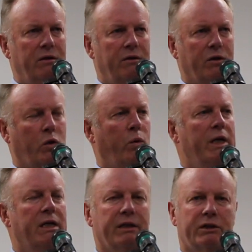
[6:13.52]
The
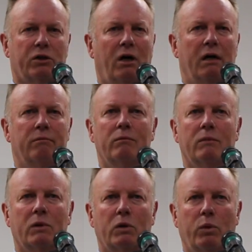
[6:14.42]
Queen at the
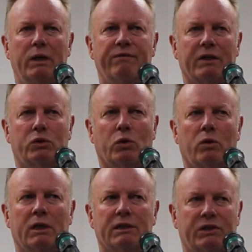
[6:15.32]
time, Queen
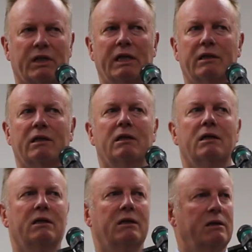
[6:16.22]
Victoria, said
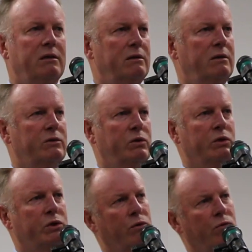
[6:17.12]
to
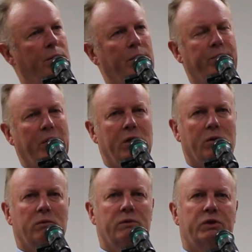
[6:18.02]
Sir Robert
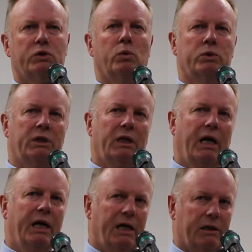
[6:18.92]
Peel, sort
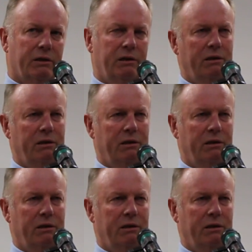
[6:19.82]
it out.